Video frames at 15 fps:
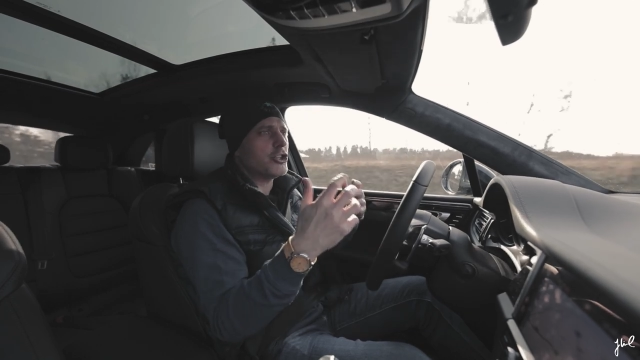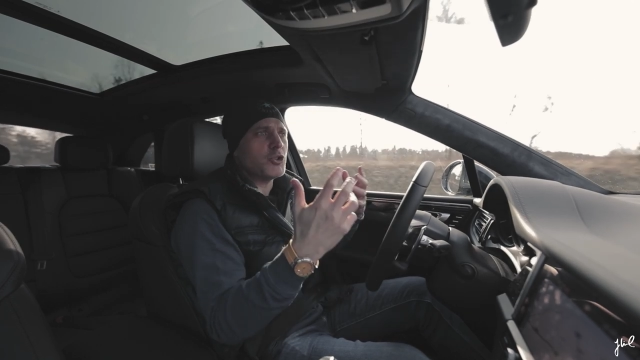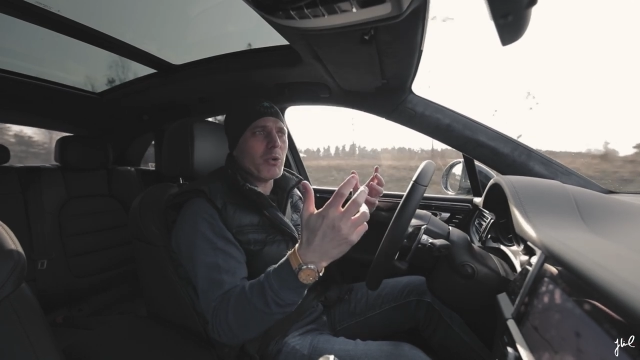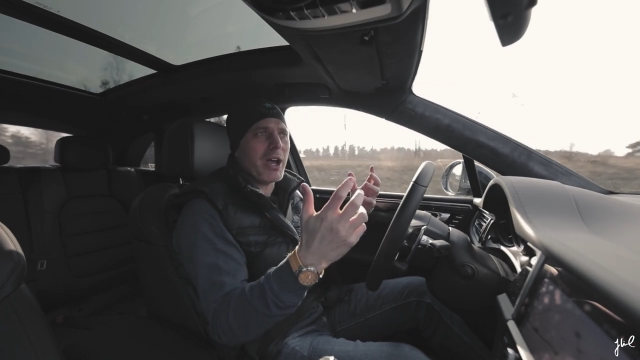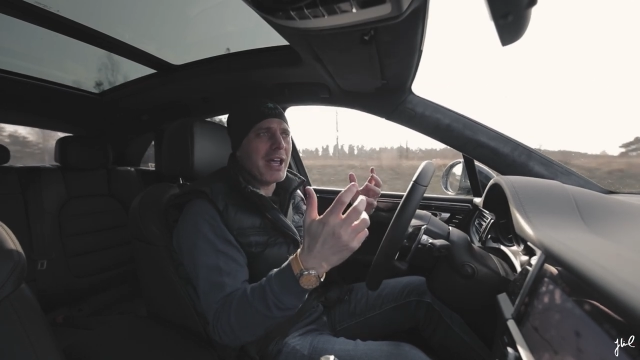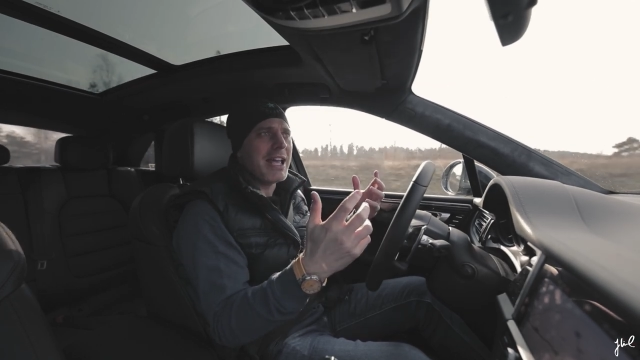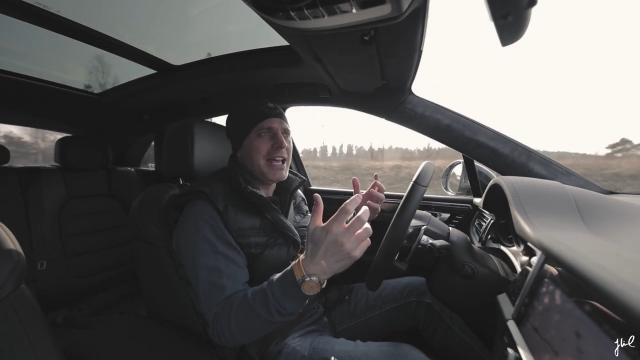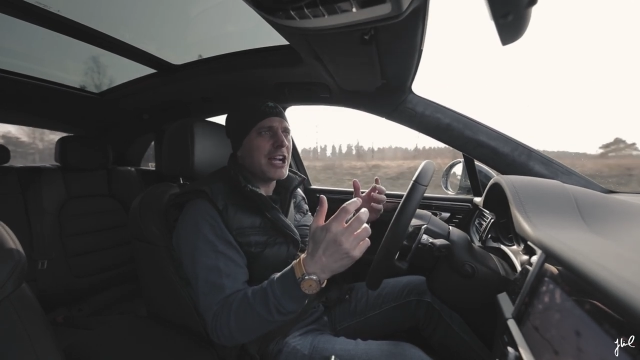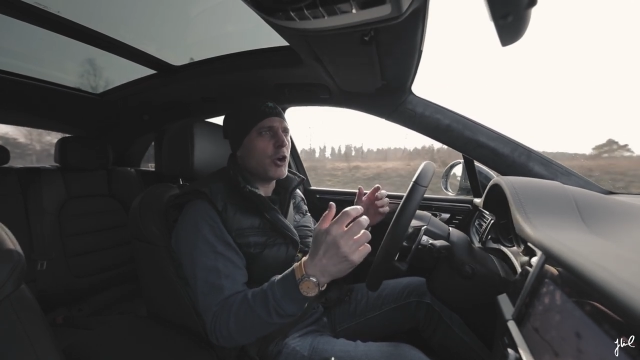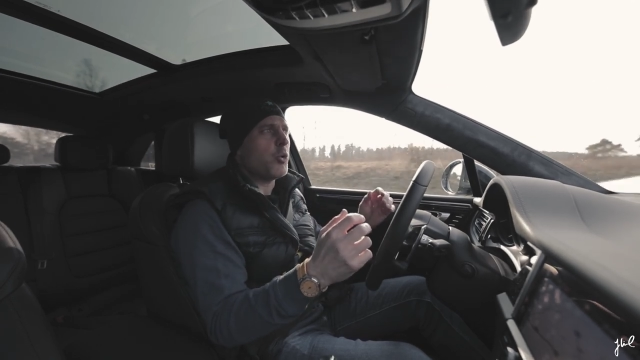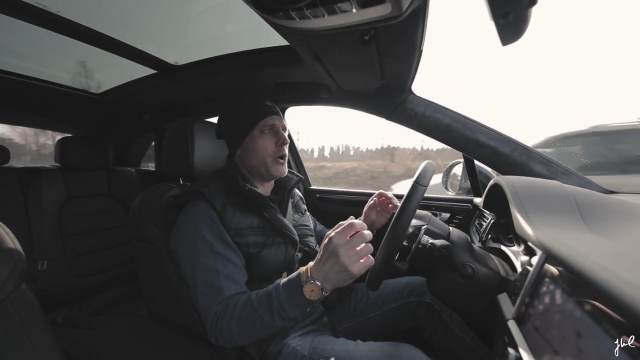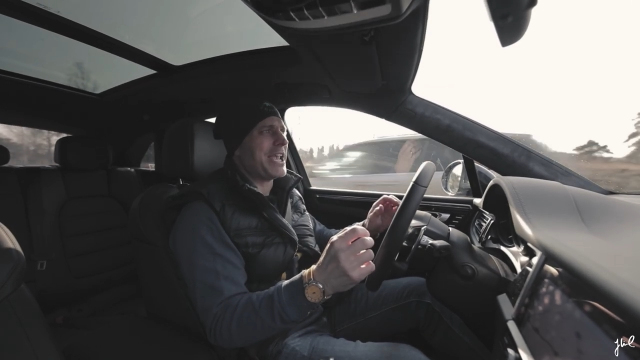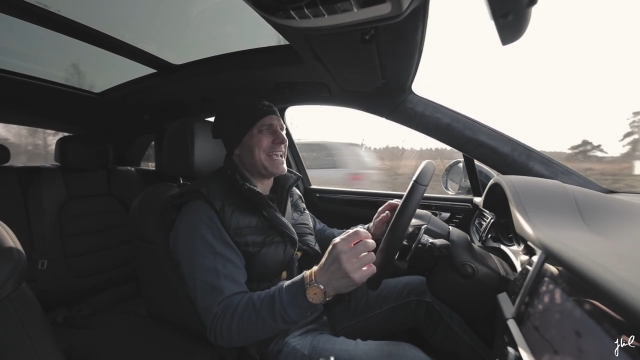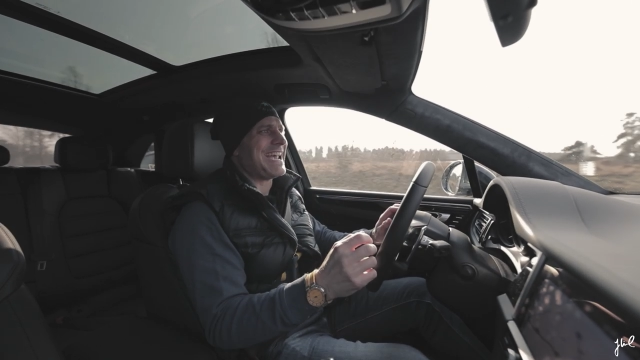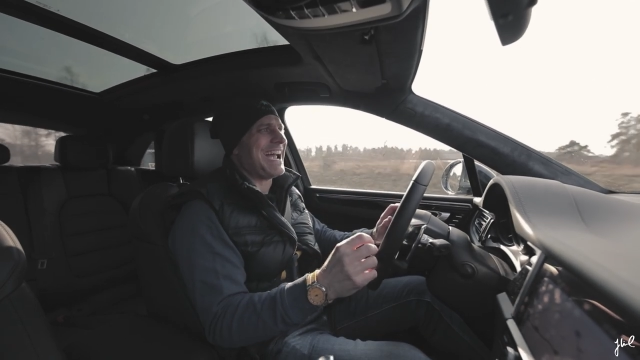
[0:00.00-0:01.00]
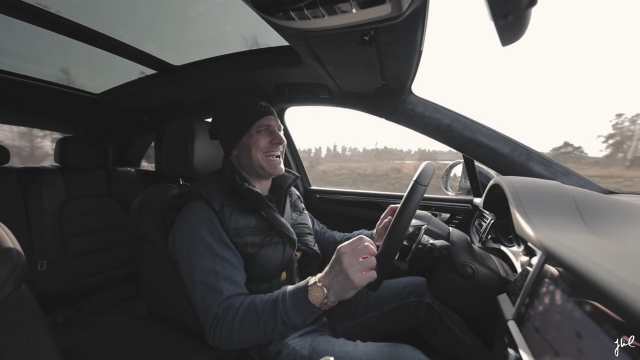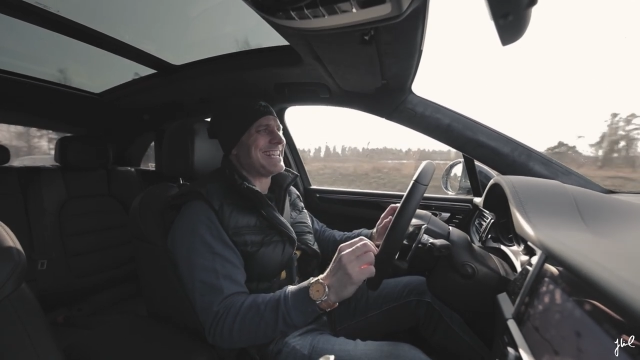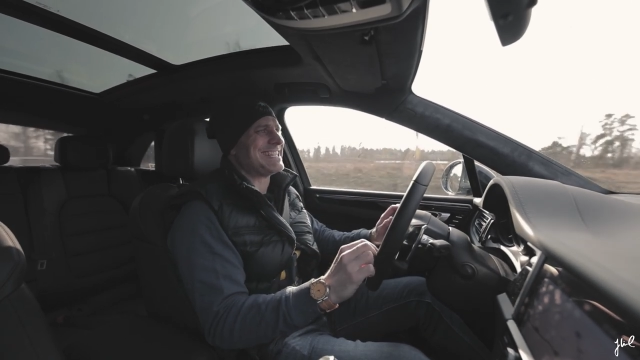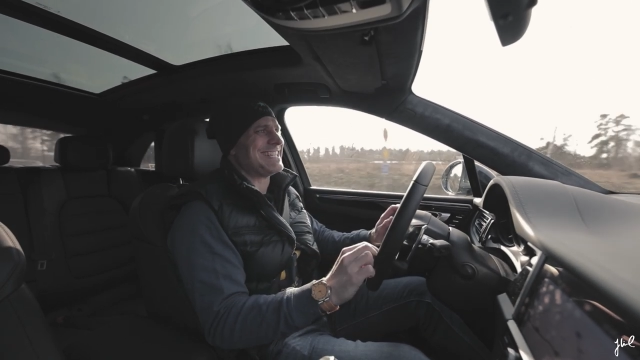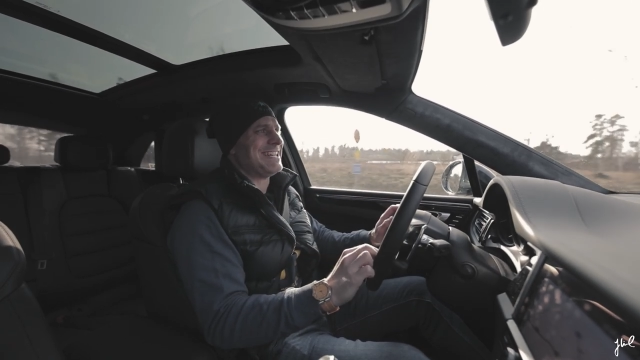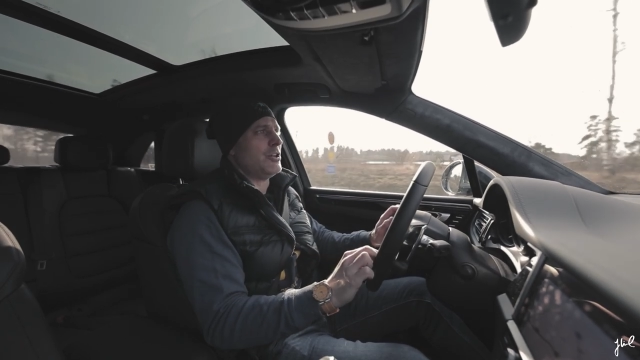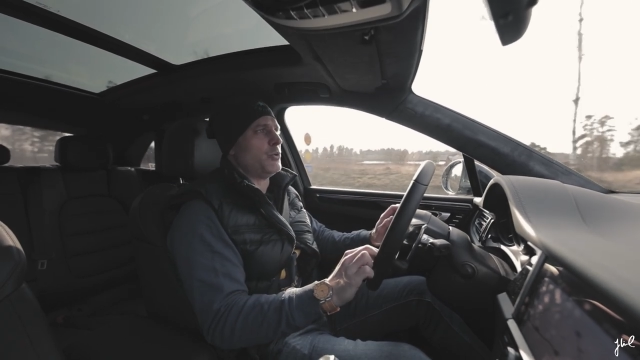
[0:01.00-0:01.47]
do a quick
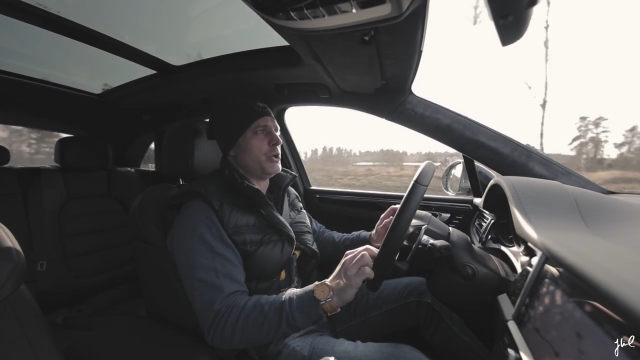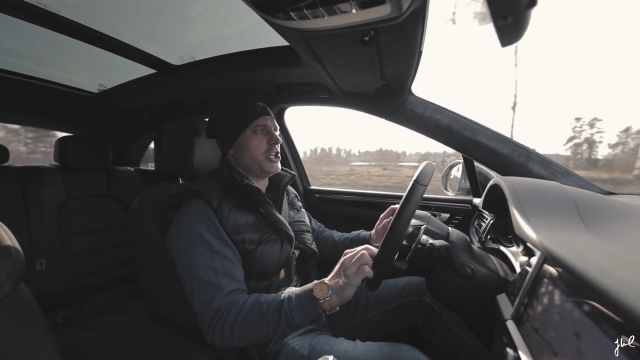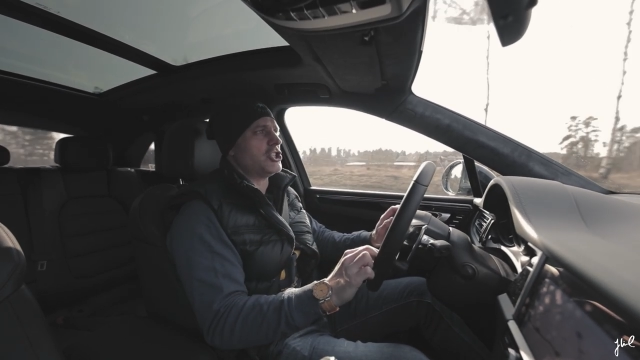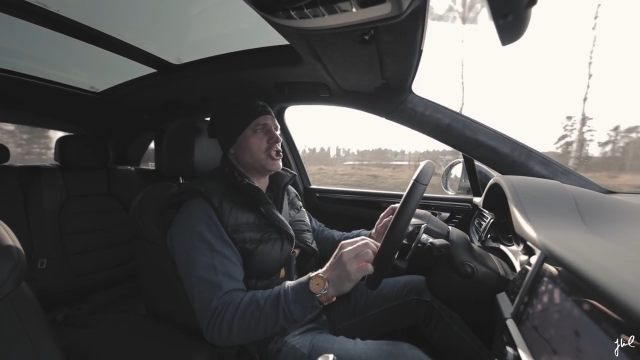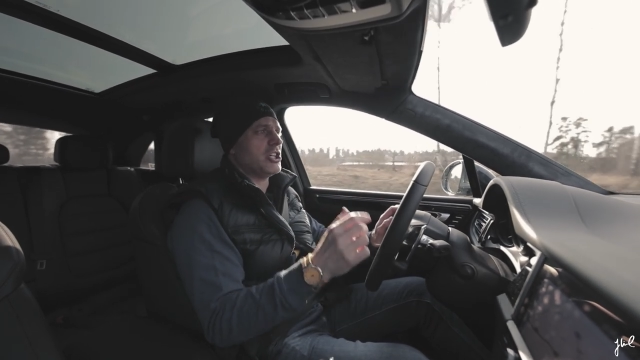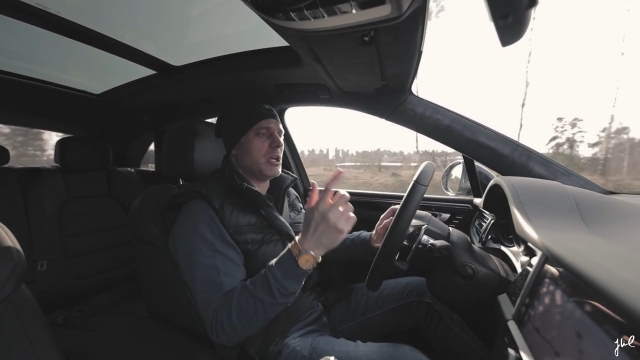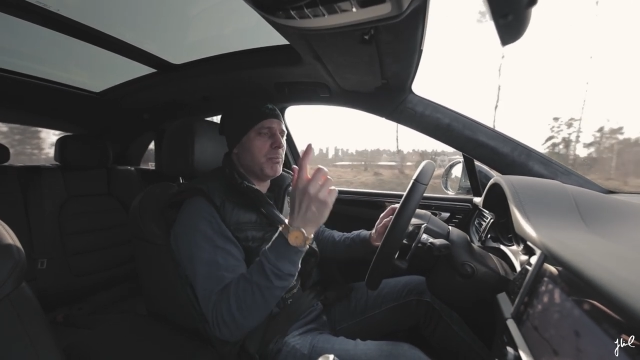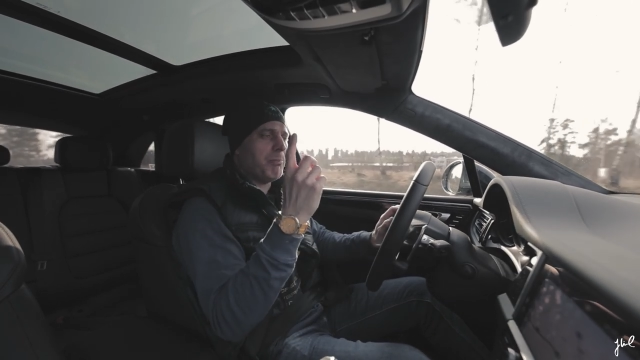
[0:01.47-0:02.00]
acceleration.